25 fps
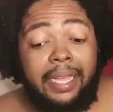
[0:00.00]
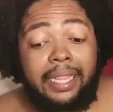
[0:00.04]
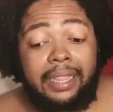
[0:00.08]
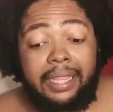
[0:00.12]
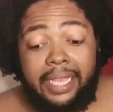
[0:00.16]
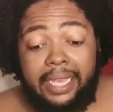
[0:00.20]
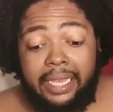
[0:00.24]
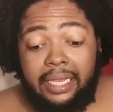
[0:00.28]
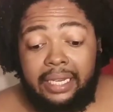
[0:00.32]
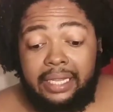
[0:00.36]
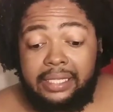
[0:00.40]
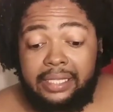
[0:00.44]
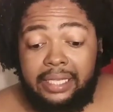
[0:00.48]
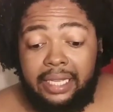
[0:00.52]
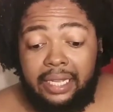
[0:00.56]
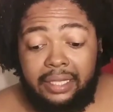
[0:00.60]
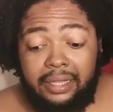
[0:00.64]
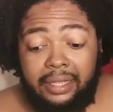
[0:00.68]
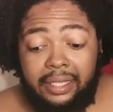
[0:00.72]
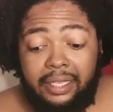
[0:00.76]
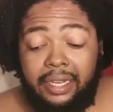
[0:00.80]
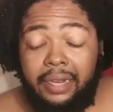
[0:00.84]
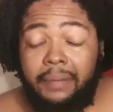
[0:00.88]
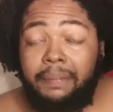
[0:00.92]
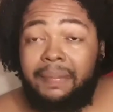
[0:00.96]
my ladies
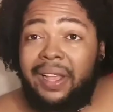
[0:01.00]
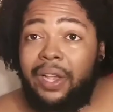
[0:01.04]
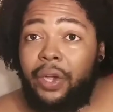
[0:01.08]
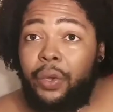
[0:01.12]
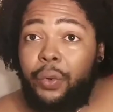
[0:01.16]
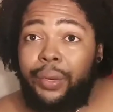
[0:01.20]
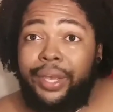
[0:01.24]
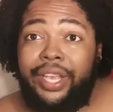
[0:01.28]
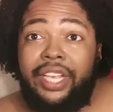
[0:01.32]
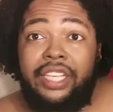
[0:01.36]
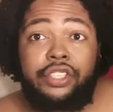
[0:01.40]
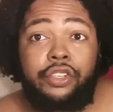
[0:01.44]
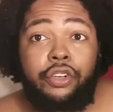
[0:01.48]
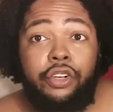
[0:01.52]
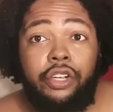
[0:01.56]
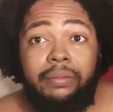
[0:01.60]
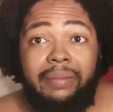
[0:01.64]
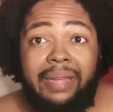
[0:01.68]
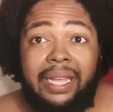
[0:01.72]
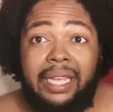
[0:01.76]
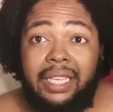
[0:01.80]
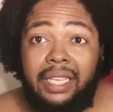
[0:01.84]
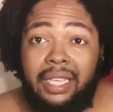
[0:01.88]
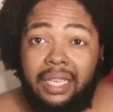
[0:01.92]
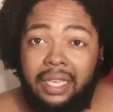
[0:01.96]
out there, my queens
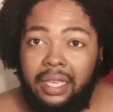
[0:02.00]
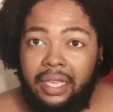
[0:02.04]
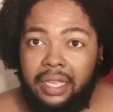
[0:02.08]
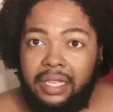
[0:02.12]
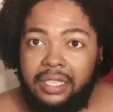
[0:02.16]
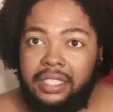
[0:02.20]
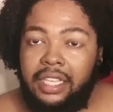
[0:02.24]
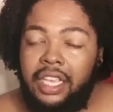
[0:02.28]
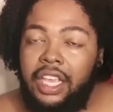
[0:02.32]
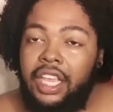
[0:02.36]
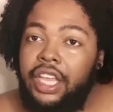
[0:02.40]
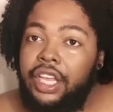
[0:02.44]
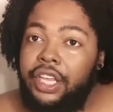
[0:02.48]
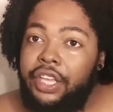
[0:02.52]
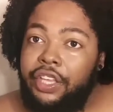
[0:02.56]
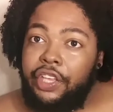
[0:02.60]
or my kings,